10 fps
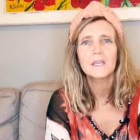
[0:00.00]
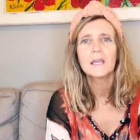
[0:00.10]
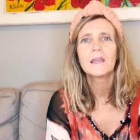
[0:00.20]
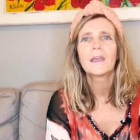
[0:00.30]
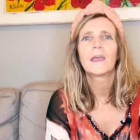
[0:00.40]

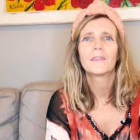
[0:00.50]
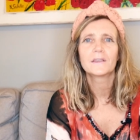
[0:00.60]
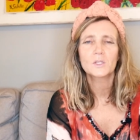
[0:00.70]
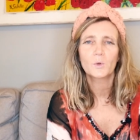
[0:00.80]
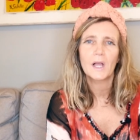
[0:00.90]
and
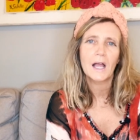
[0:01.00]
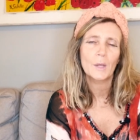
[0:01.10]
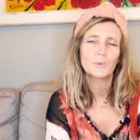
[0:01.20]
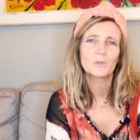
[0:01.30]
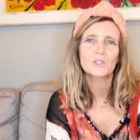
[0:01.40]
this will
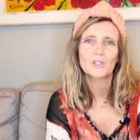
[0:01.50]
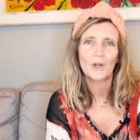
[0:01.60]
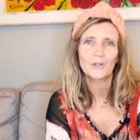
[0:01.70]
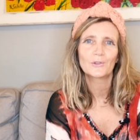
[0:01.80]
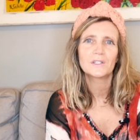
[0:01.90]
help you
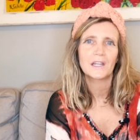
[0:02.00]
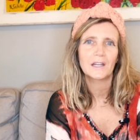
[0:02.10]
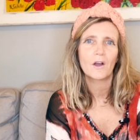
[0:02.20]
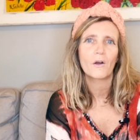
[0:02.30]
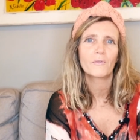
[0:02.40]
start your
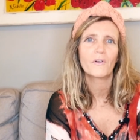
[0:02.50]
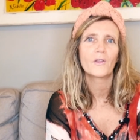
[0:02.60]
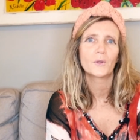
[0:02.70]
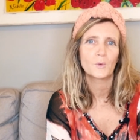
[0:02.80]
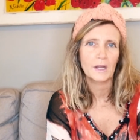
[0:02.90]
day off
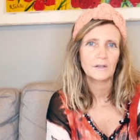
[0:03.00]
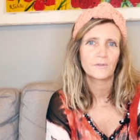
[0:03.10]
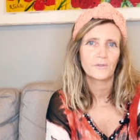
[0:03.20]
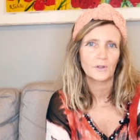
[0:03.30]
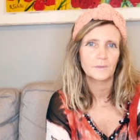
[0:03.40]
on the right
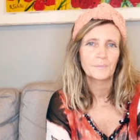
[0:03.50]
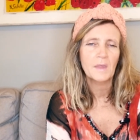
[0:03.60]
foot.